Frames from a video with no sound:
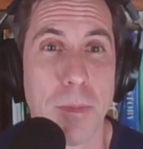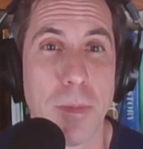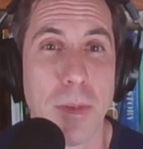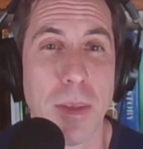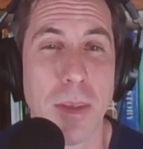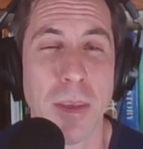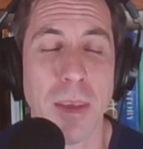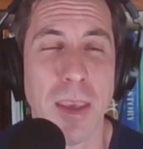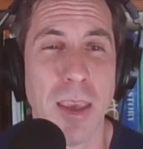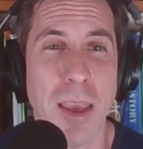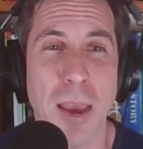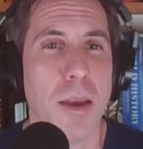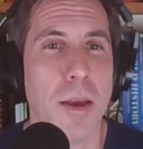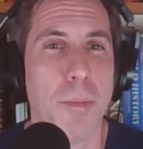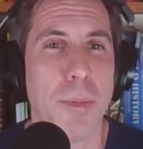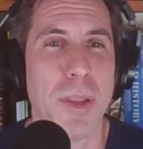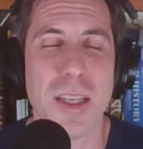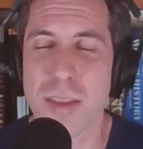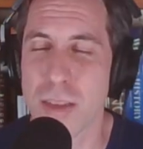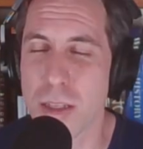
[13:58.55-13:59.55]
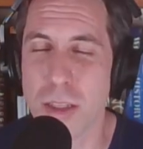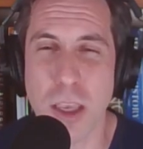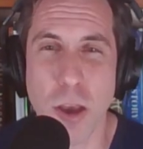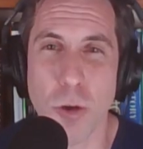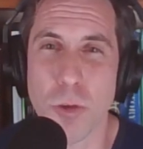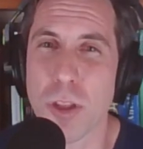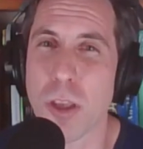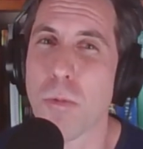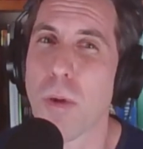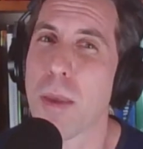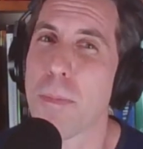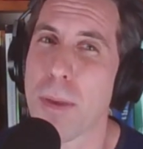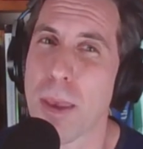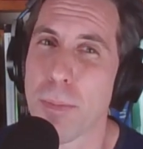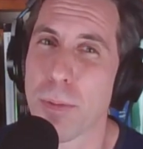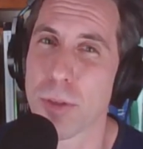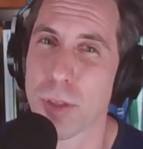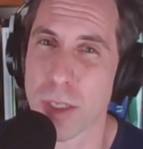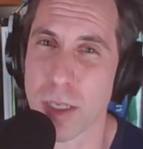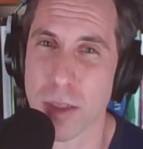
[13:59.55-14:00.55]
But that's not the only way
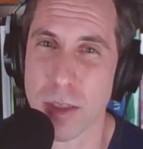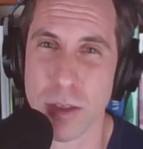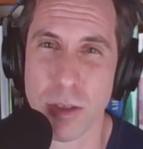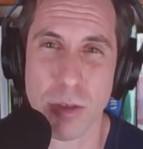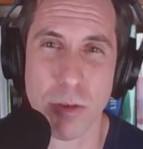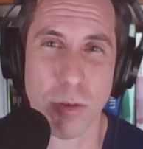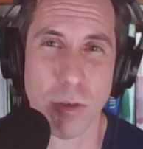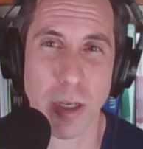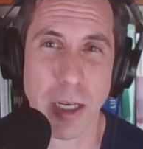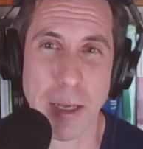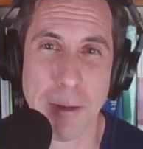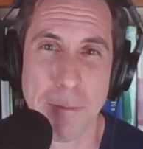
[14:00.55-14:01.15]
people see this story.